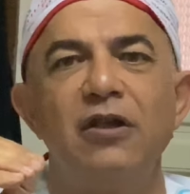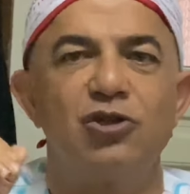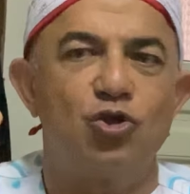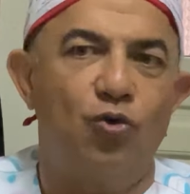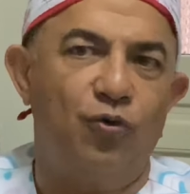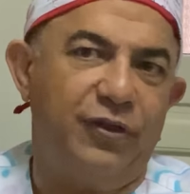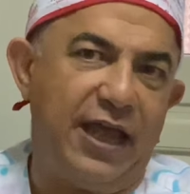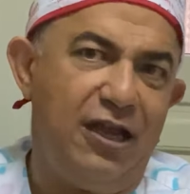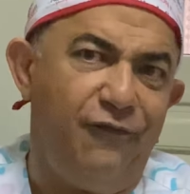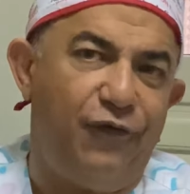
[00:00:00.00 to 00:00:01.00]
So
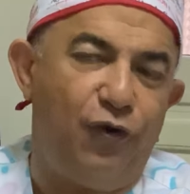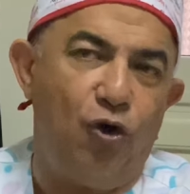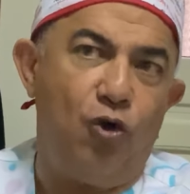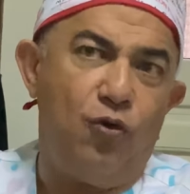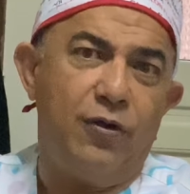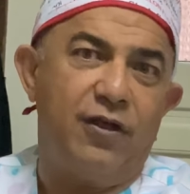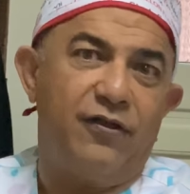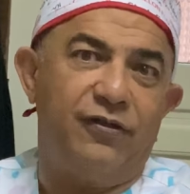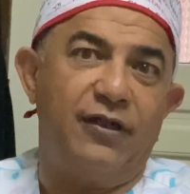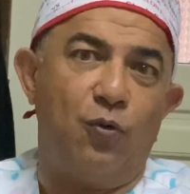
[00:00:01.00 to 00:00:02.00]
the inflow,
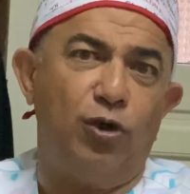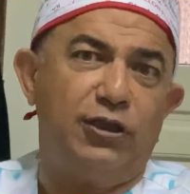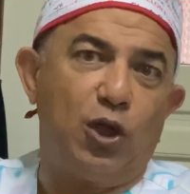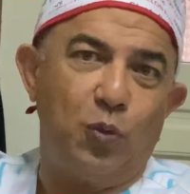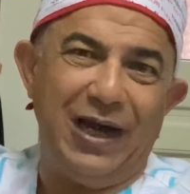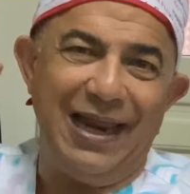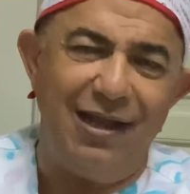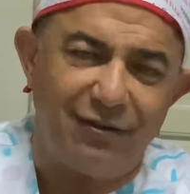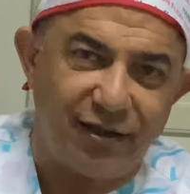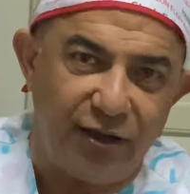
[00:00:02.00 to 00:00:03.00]
the water will
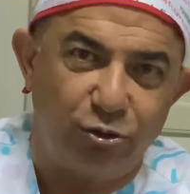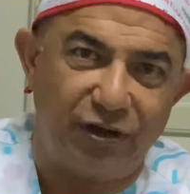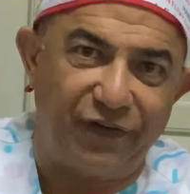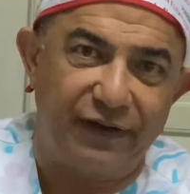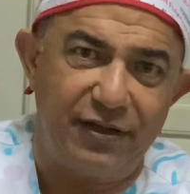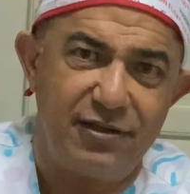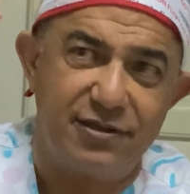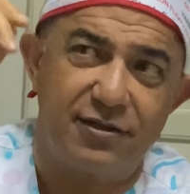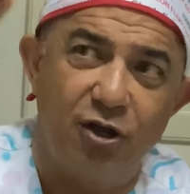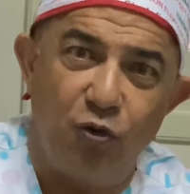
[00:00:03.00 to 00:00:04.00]
hit into the
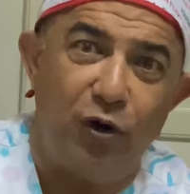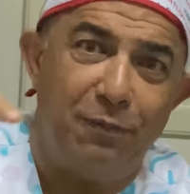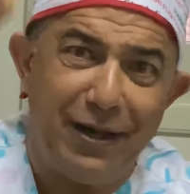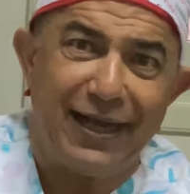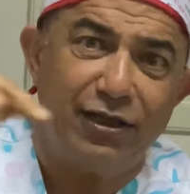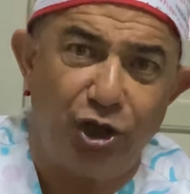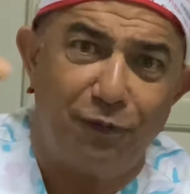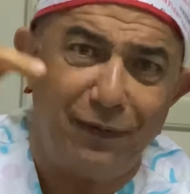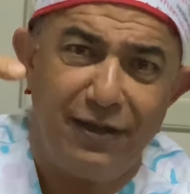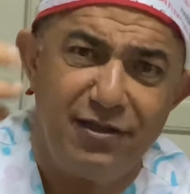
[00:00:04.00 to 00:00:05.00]
fundus, will make a
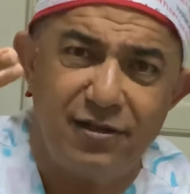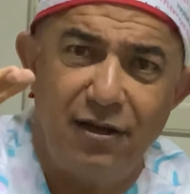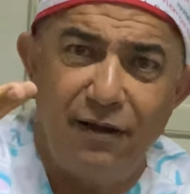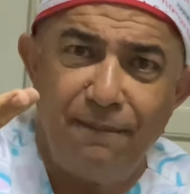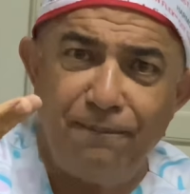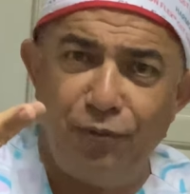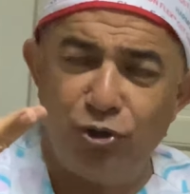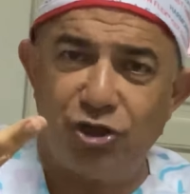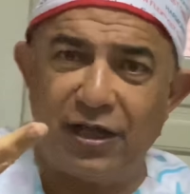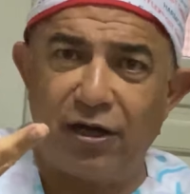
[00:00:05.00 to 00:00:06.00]
turbulence,
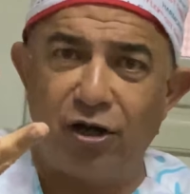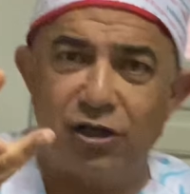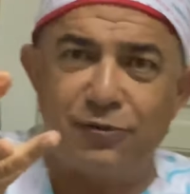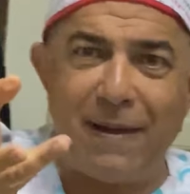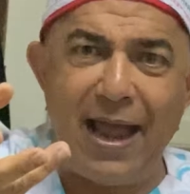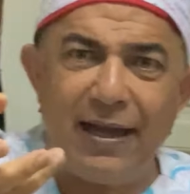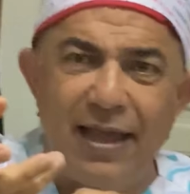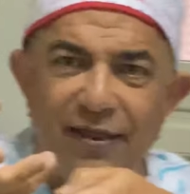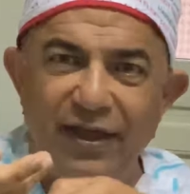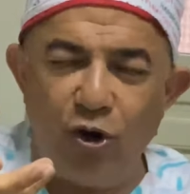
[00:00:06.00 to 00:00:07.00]
push the clots back,
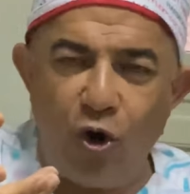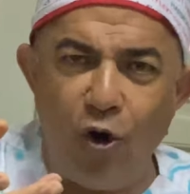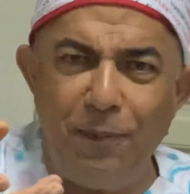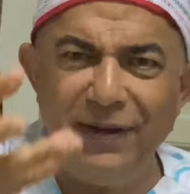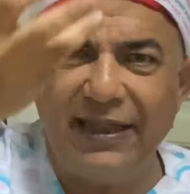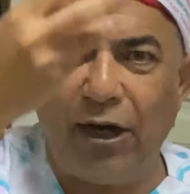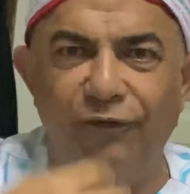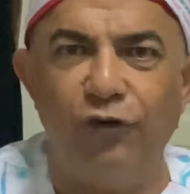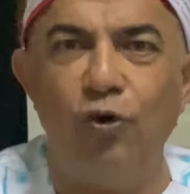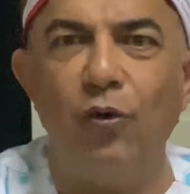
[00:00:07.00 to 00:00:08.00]
then open the
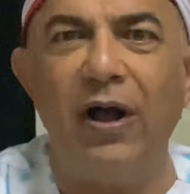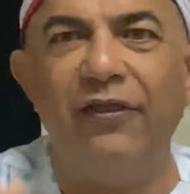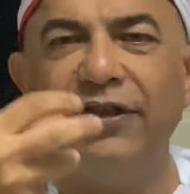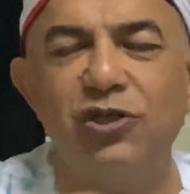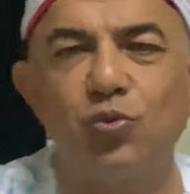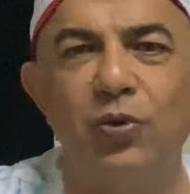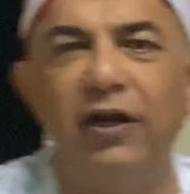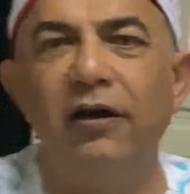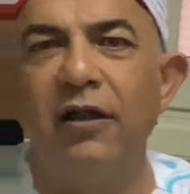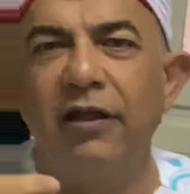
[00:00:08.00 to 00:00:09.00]
outflow, and this
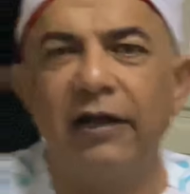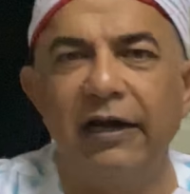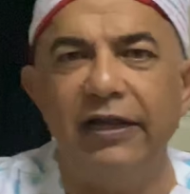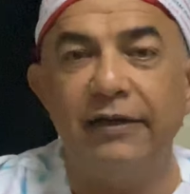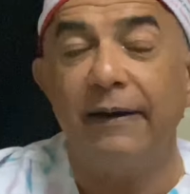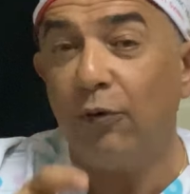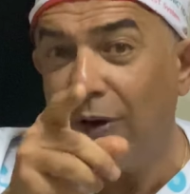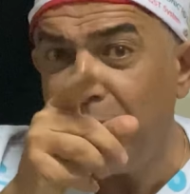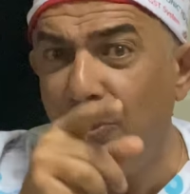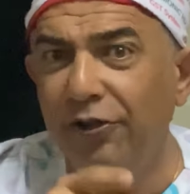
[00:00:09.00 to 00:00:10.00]
will clean.
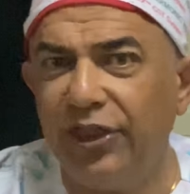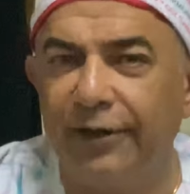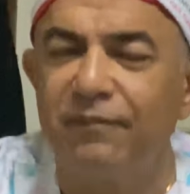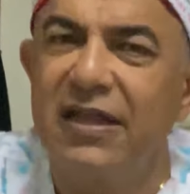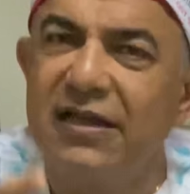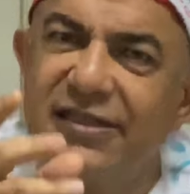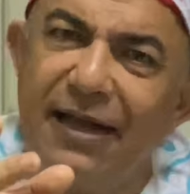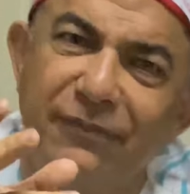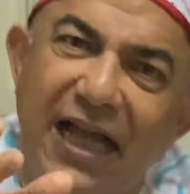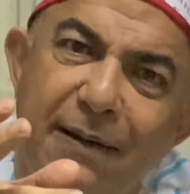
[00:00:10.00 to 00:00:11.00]
One more thing,
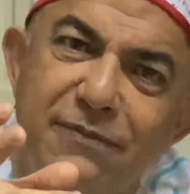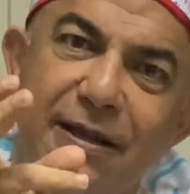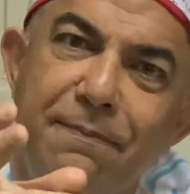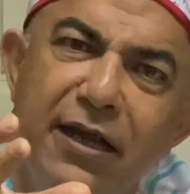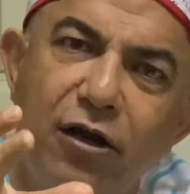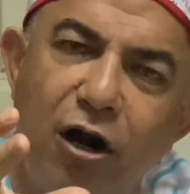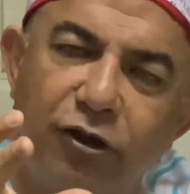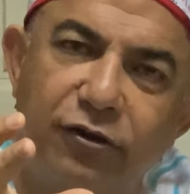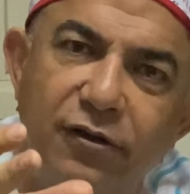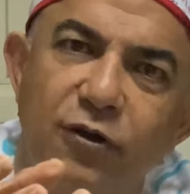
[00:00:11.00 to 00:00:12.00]
sometimes a big
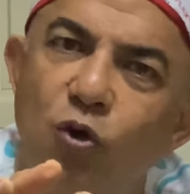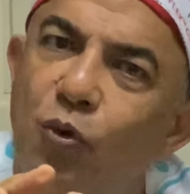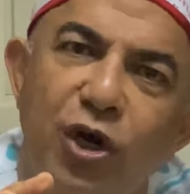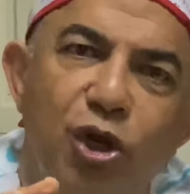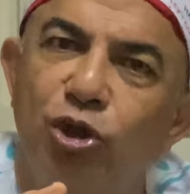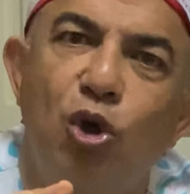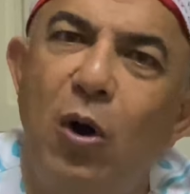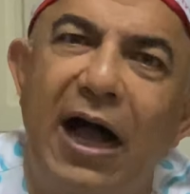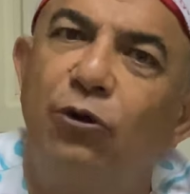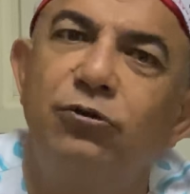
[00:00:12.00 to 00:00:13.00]
clot will not go
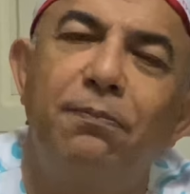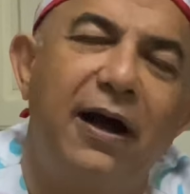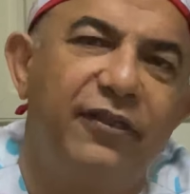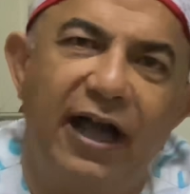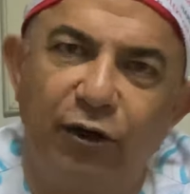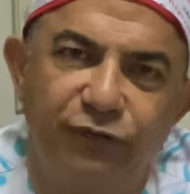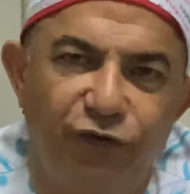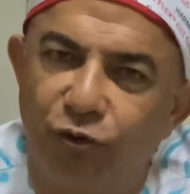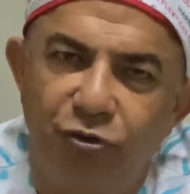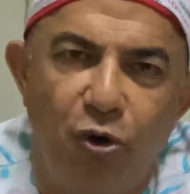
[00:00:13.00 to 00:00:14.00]
out by the
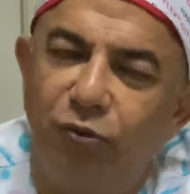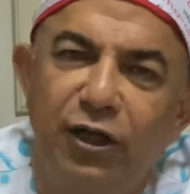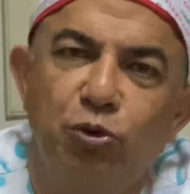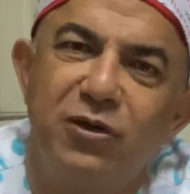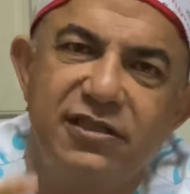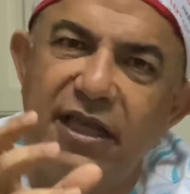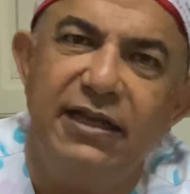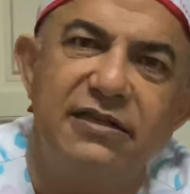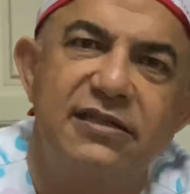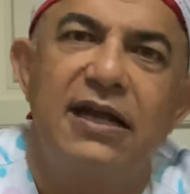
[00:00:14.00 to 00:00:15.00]
outflow. No, it will stay
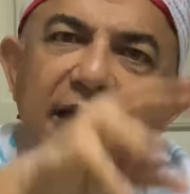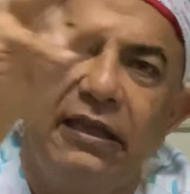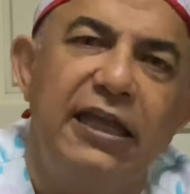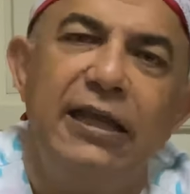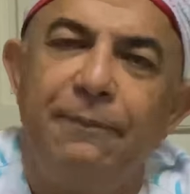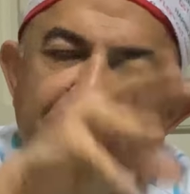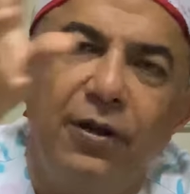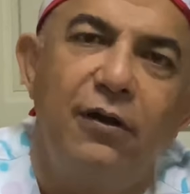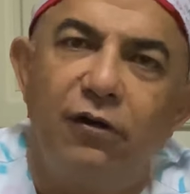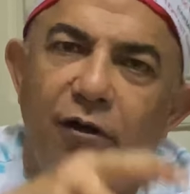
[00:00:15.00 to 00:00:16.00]
inside, keep
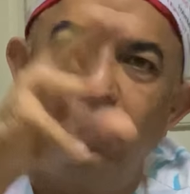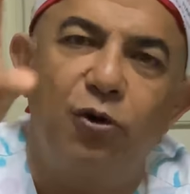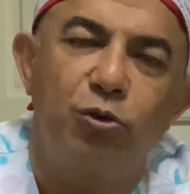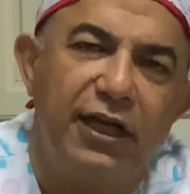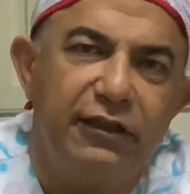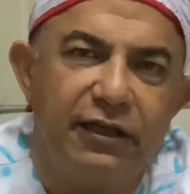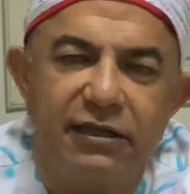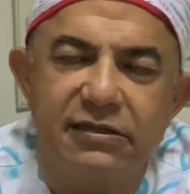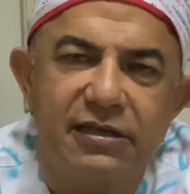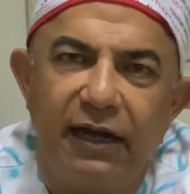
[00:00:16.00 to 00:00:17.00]
rotating
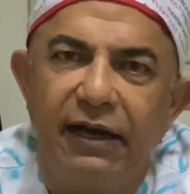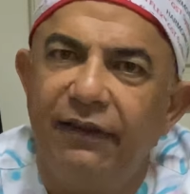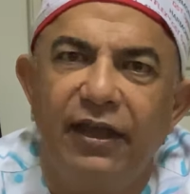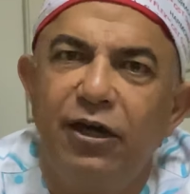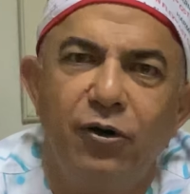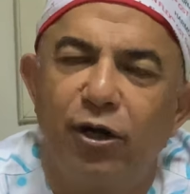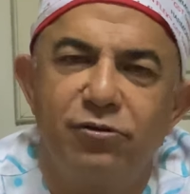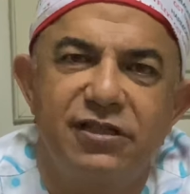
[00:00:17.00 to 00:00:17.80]
inside, and then you cannot